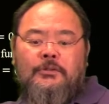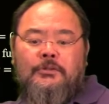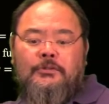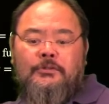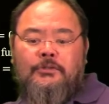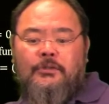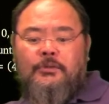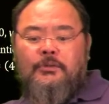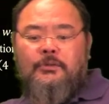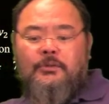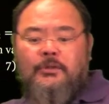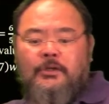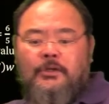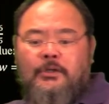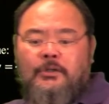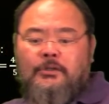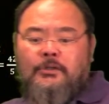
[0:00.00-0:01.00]
So
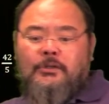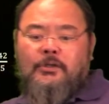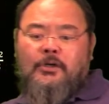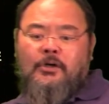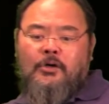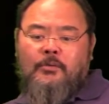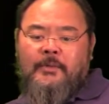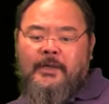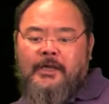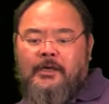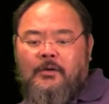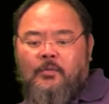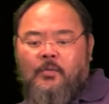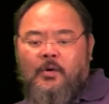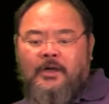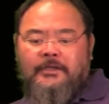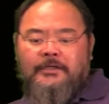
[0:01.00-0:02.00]
omega
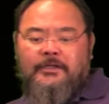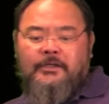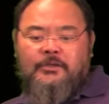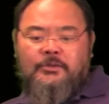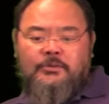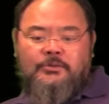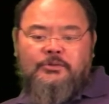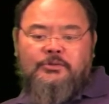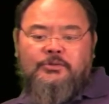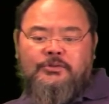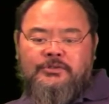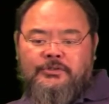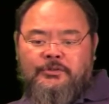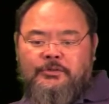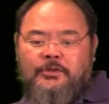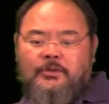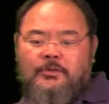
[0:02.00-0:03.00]
1 equals to
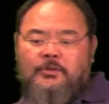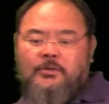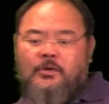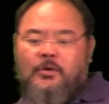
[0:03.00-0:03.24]
0,